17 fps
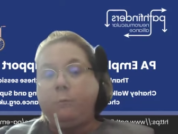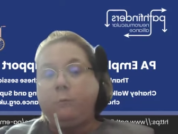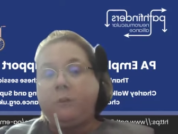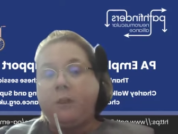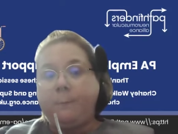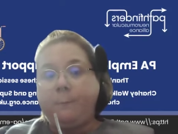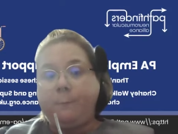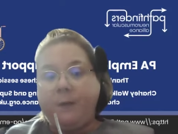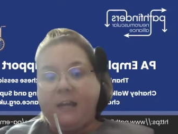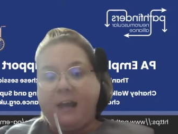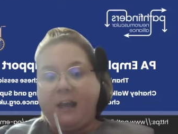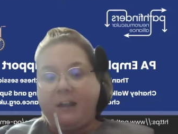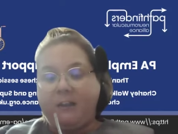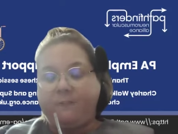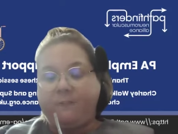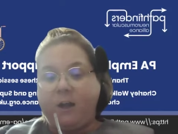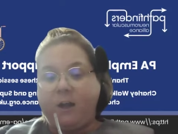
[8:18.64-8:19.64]
some
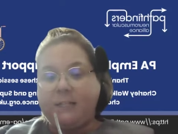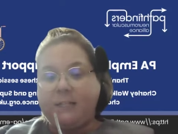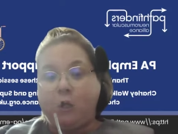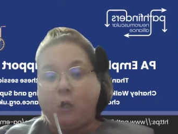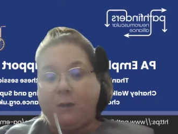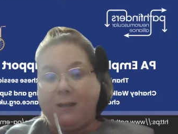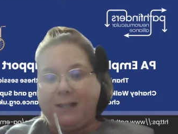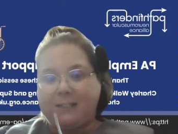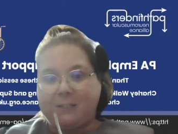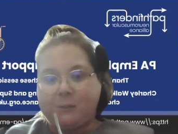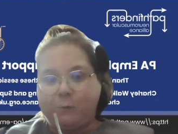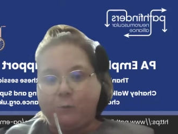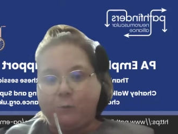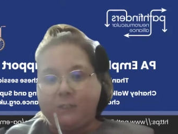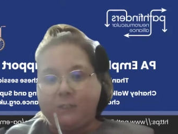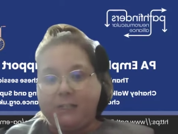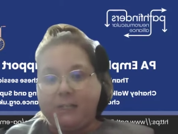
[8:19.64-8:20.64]
PAs find it a lot less
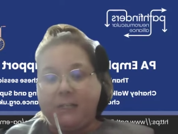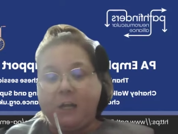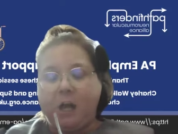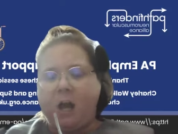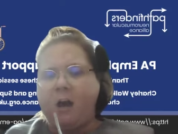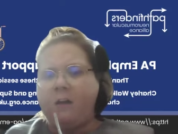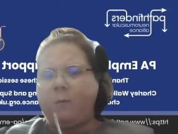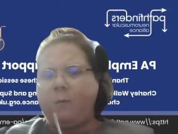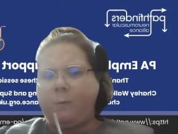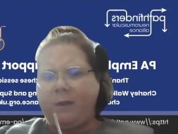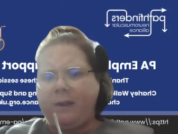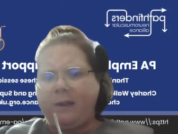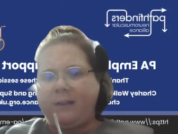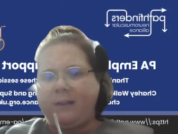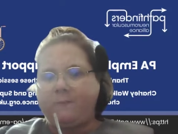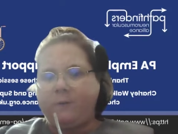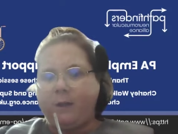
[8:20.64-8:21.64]
daunting. Other
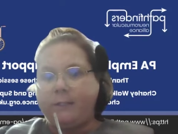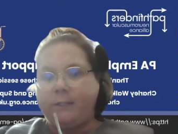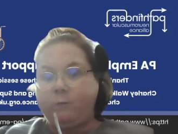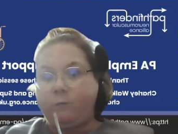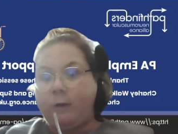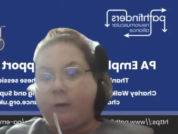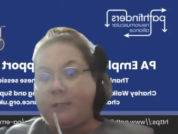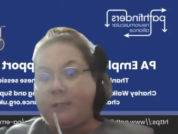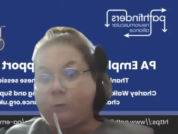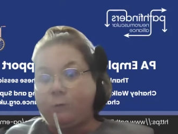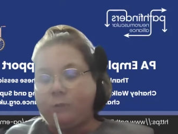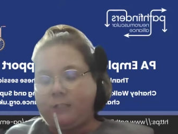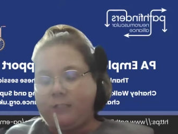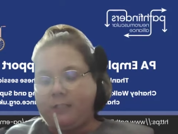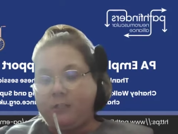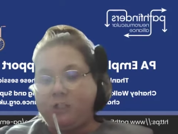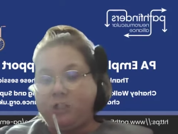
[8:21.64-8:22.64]
PAs find it really
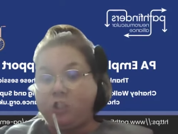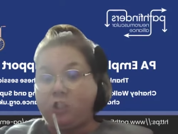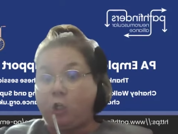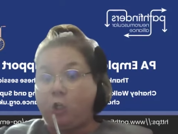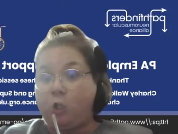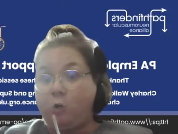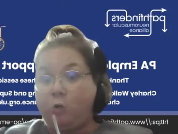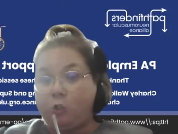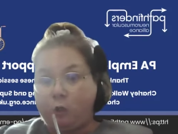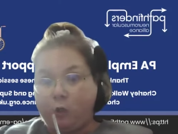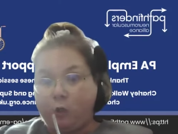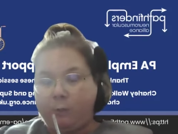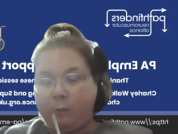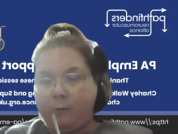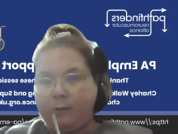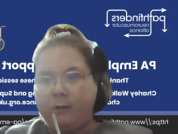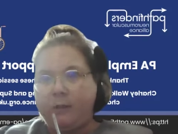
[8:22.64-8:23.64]
daunting because it's a long
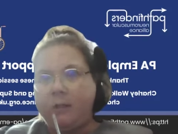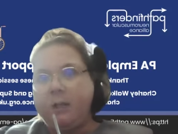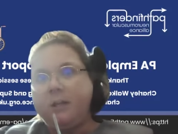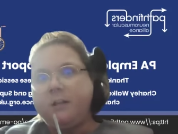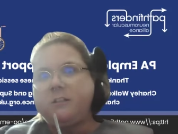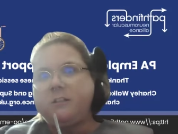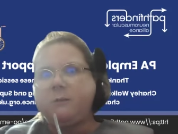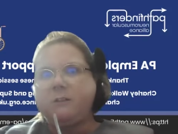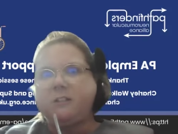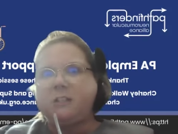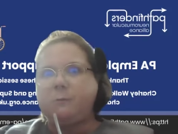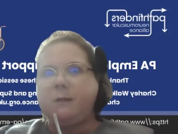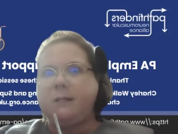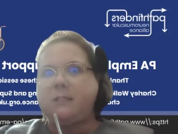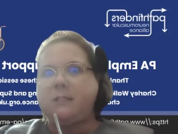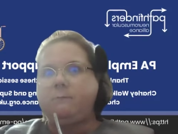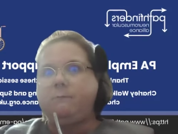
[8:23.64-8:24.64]
document. So it
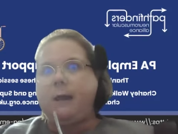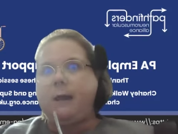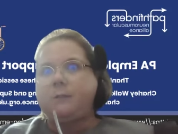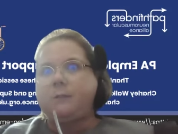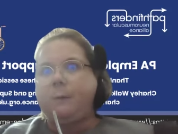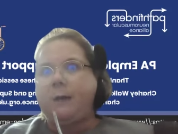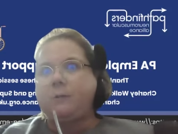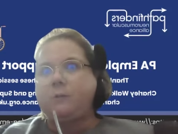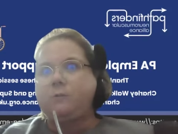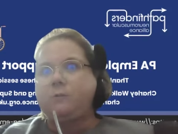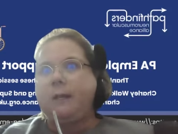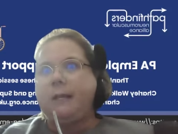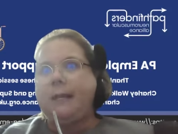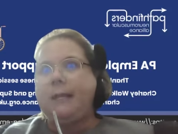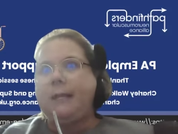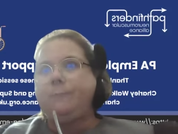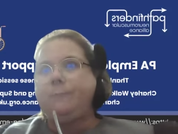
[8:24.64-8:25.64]
swings and roundabouts,
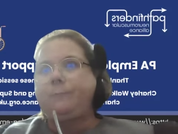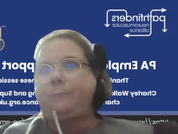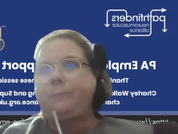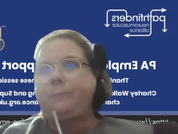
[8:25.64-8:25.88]
really.